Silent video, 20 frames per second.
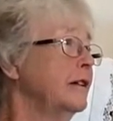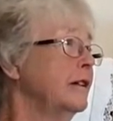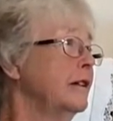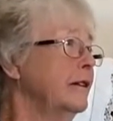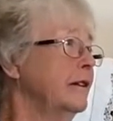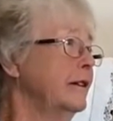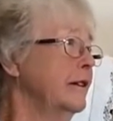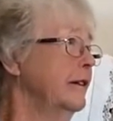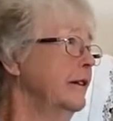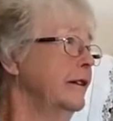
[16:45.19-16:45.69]

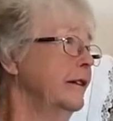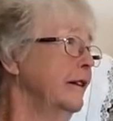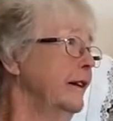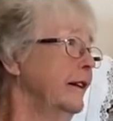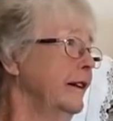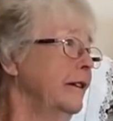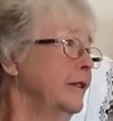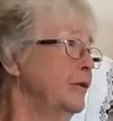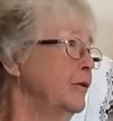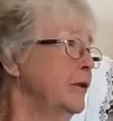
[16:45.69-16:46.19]
I don't know
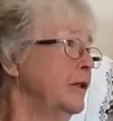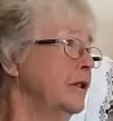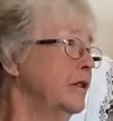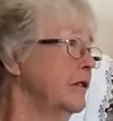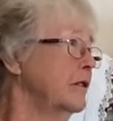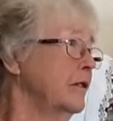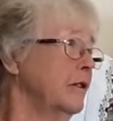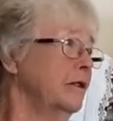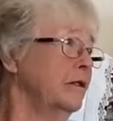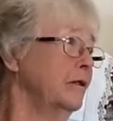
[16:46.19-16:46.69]
how we
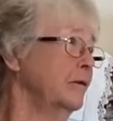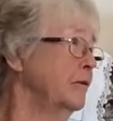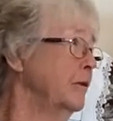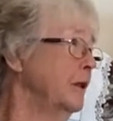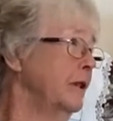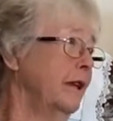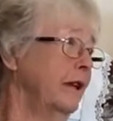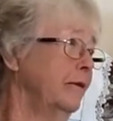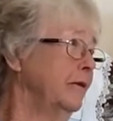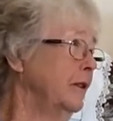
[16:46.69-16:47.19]
decided we'd
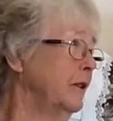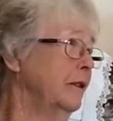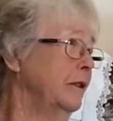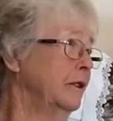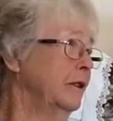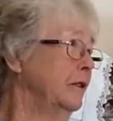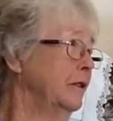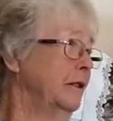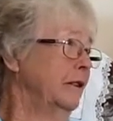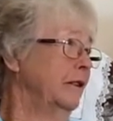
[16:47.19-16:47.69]
have an
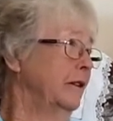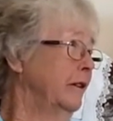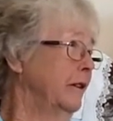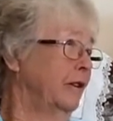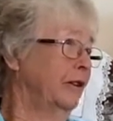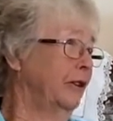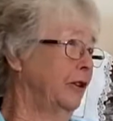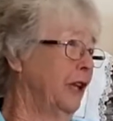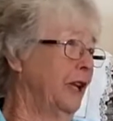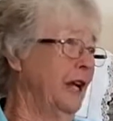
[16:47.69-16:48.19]
idea of a
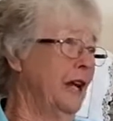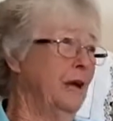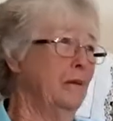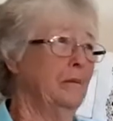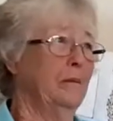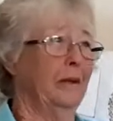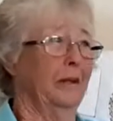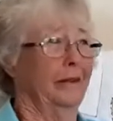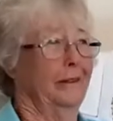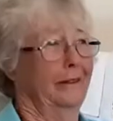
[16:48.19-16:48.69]
theme,
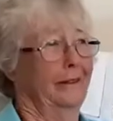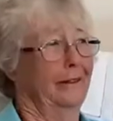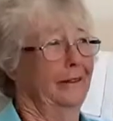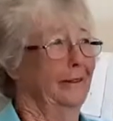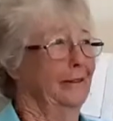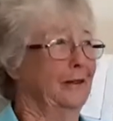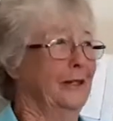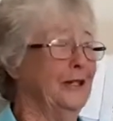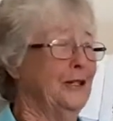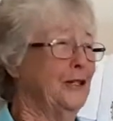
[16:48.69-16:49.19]
but you
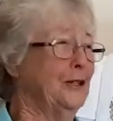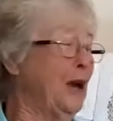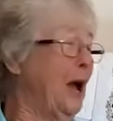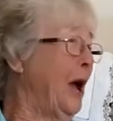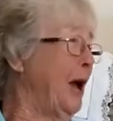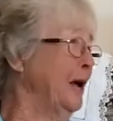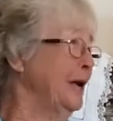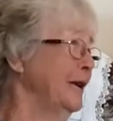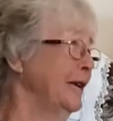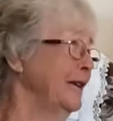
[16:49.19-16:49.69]
know, it
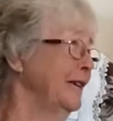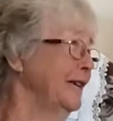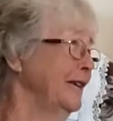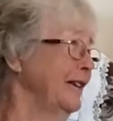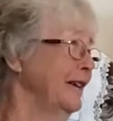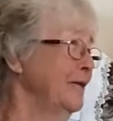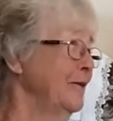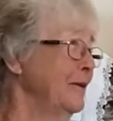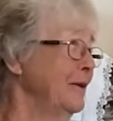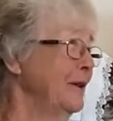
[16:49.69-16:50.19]
started, and
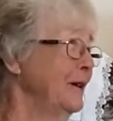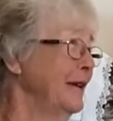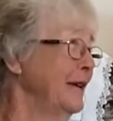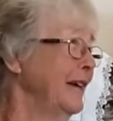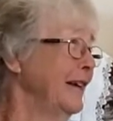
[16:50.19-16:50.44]
then